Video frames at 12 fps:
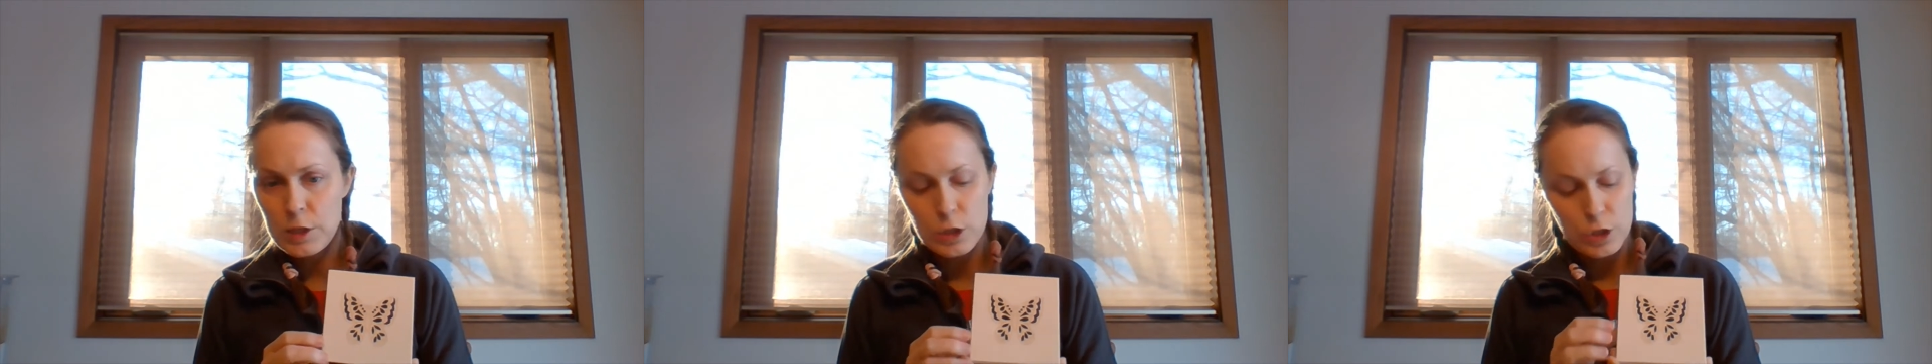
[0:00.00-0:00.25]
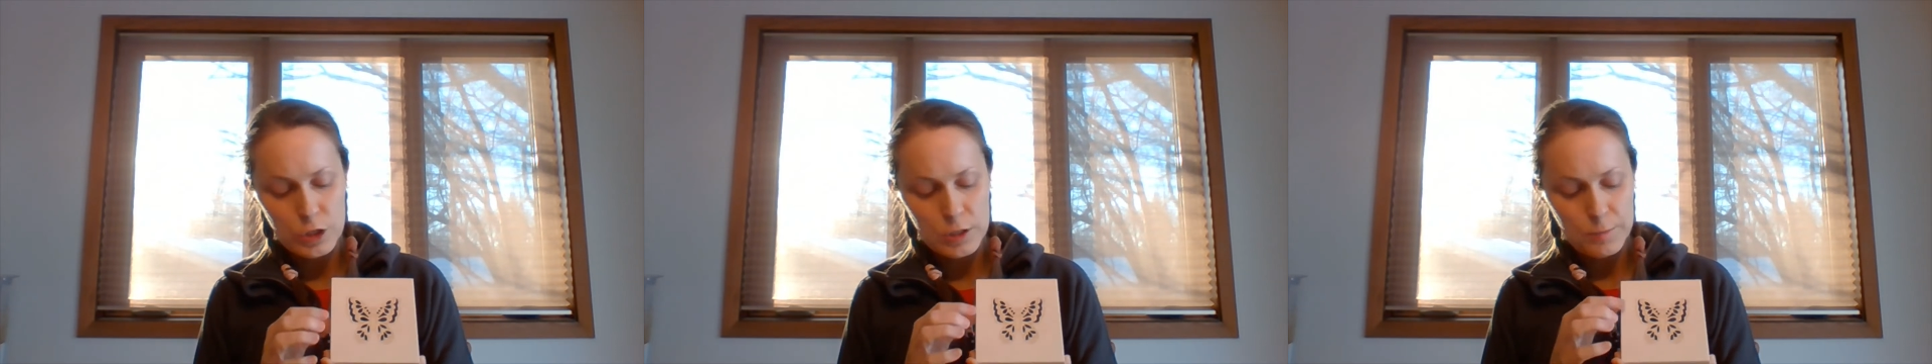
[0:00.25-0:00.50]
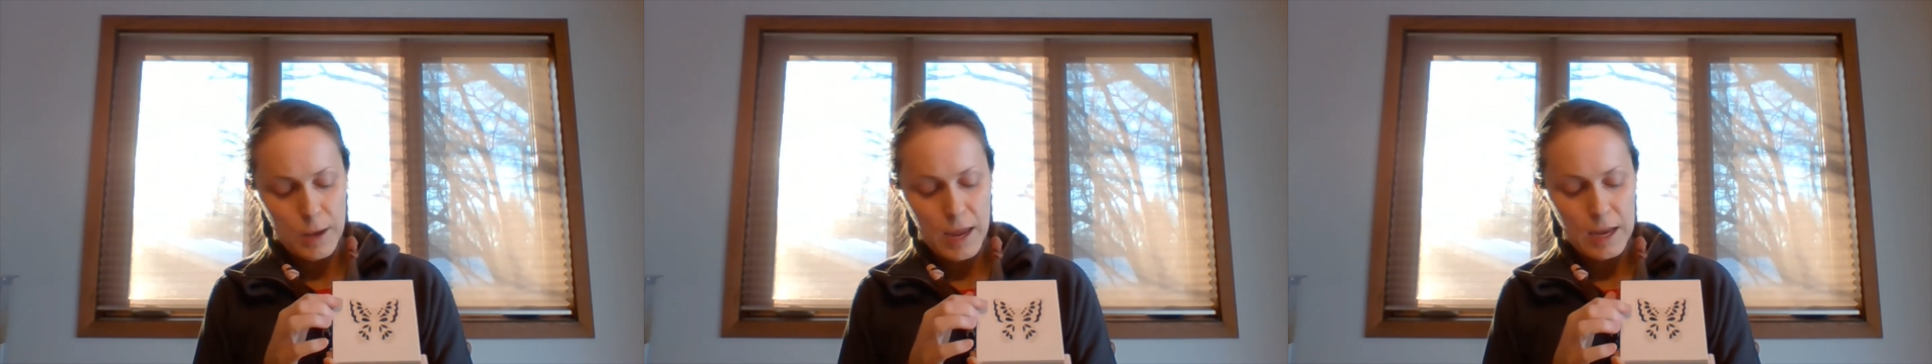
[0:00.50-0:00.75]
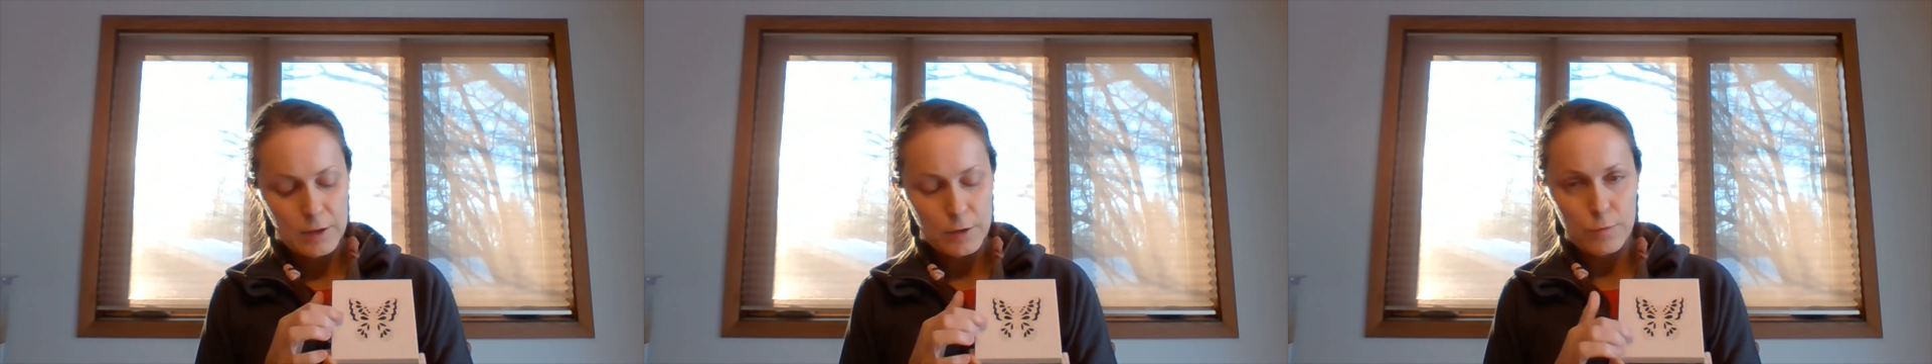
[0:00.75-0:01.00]
just
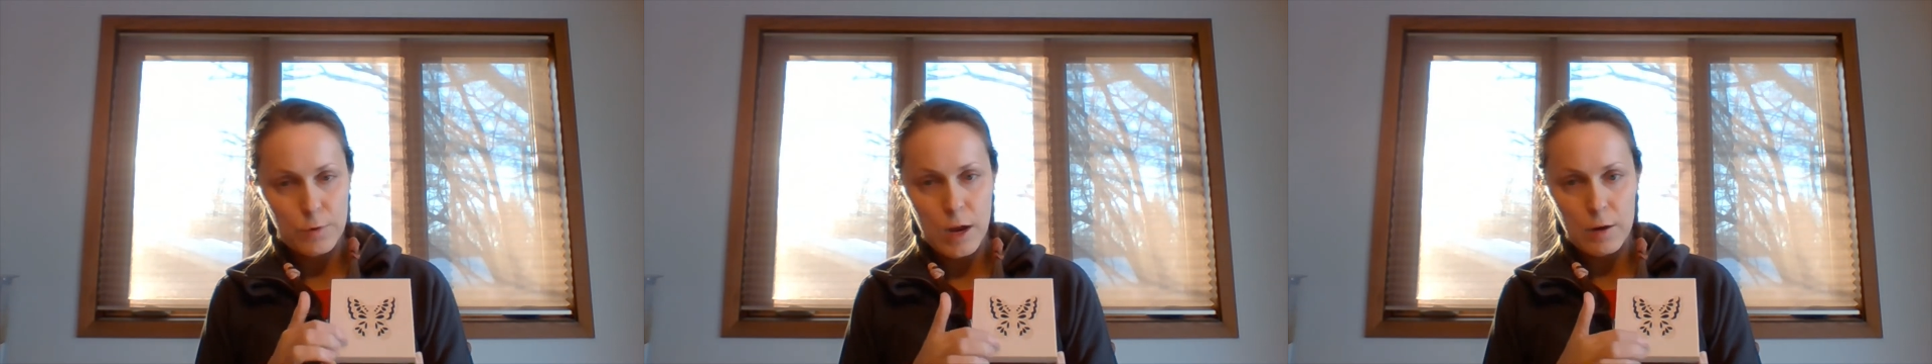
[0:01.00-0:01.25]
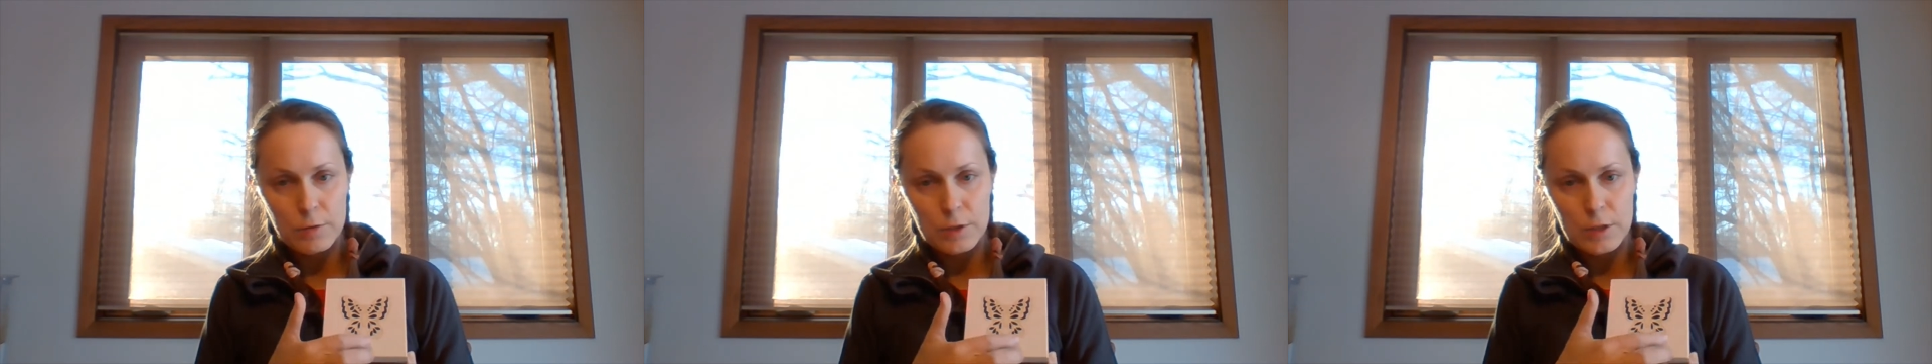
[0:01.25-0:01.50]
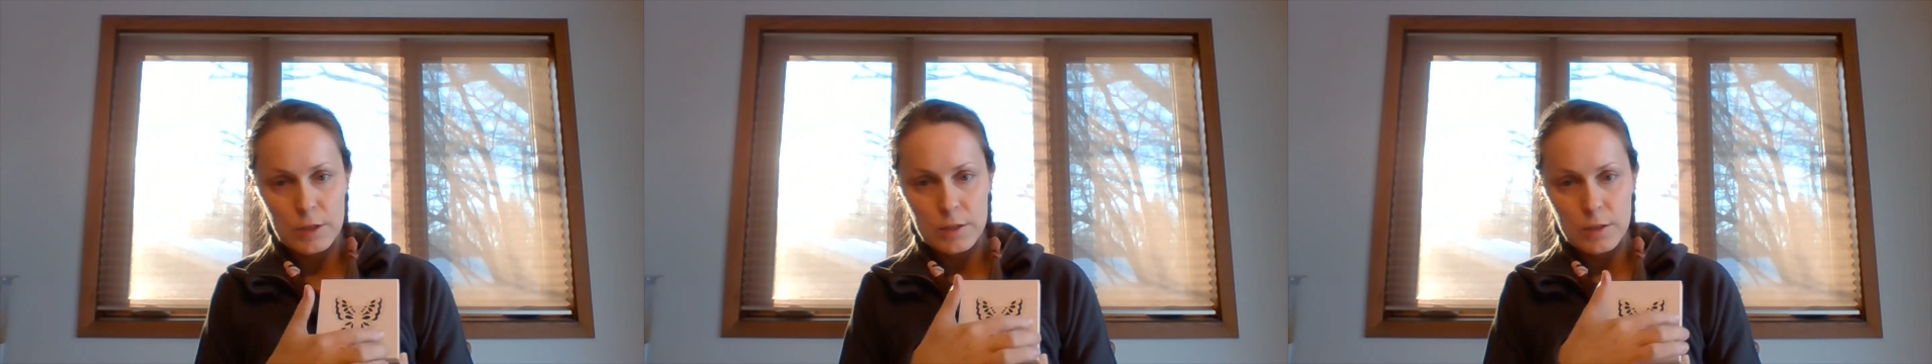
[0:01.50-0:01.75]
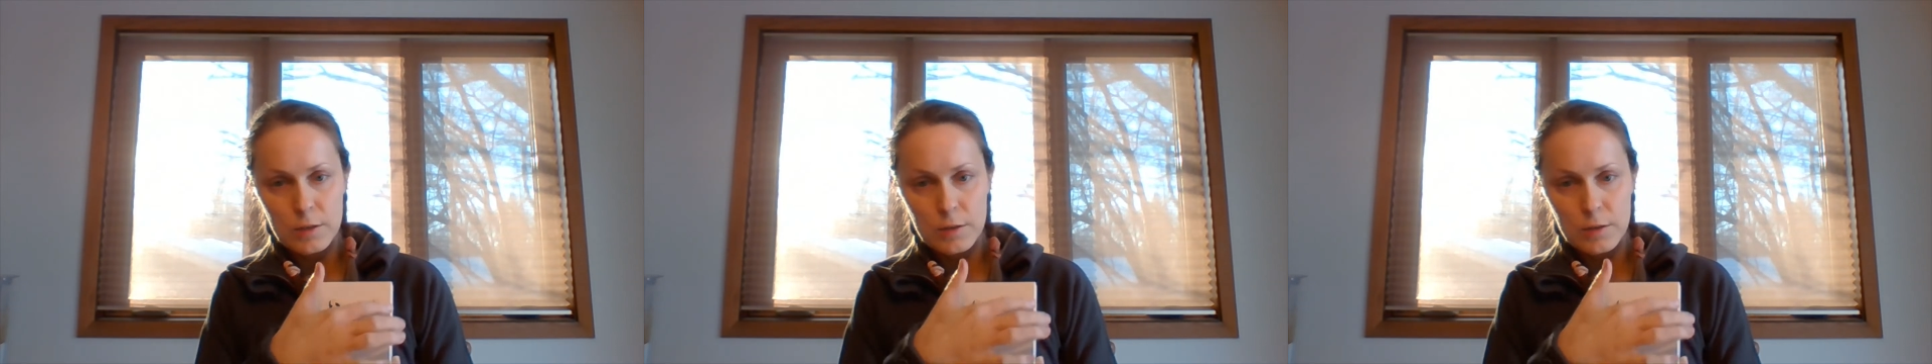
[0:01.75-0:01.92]
paint around it.